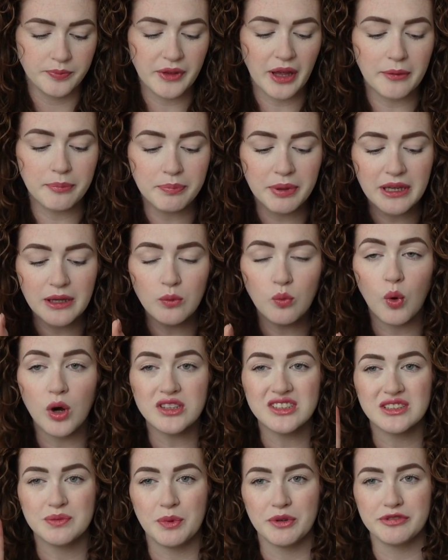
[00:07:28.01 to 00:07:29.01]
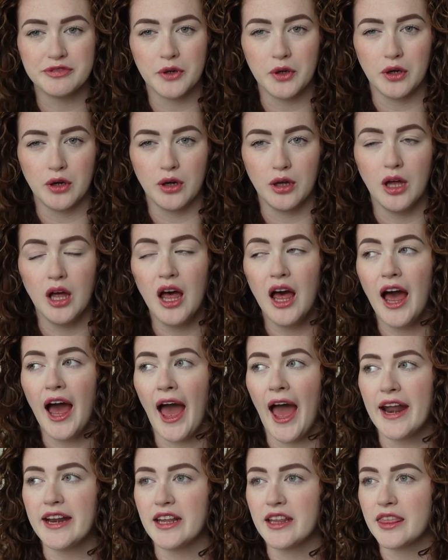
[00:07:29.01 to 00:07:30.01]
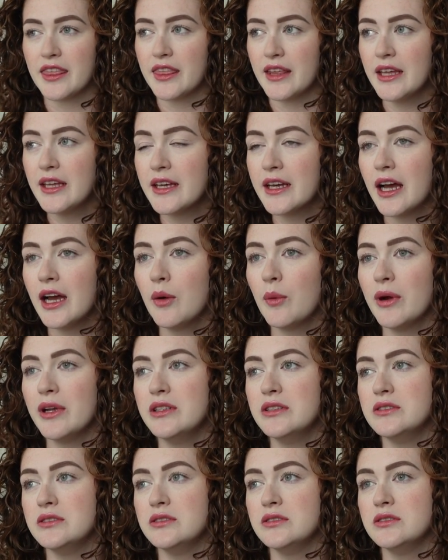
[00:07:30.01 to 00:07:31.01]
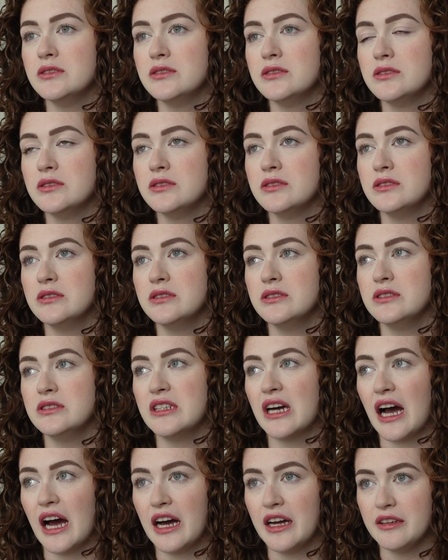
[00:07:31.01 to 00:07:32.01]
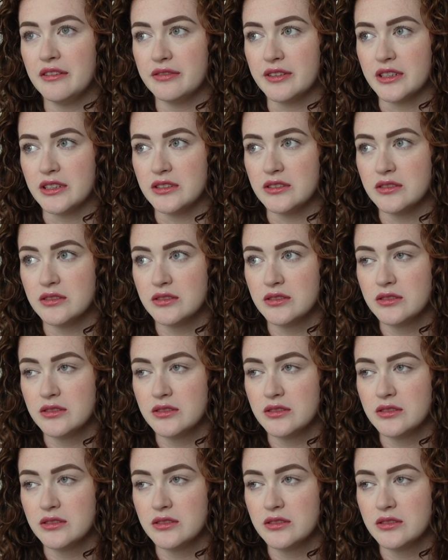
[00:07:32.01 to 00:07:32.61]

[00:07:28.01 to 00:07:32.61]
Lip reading: I've been once before, and I think I went diving.